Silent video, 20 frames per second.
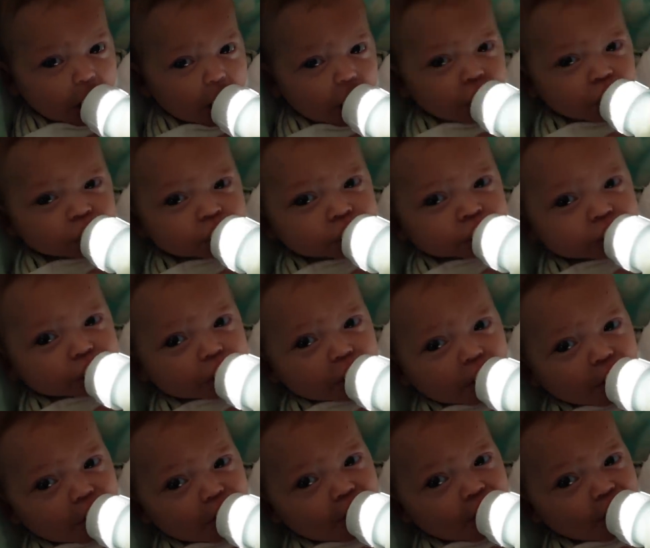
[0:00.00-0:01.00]
need to take a
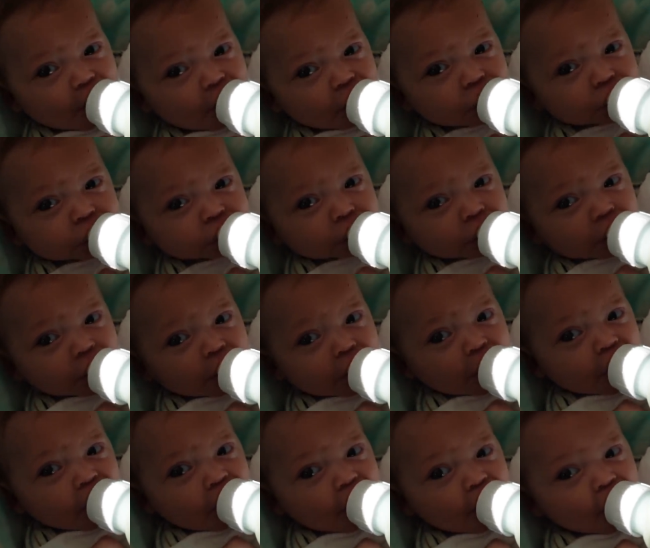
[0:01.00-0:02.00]
nap. Your
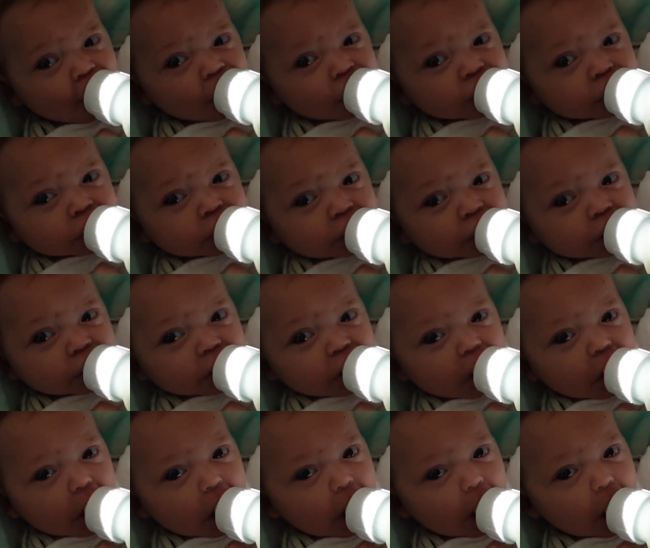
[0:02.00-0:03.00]
mom's going to get mad at
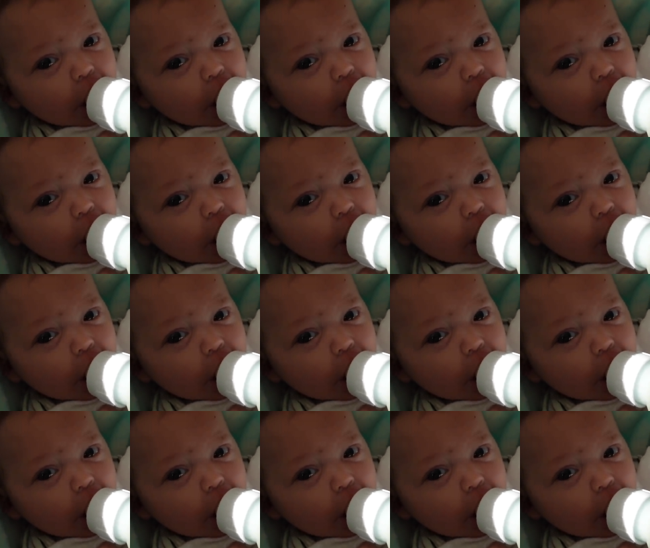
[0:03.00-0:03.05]
us.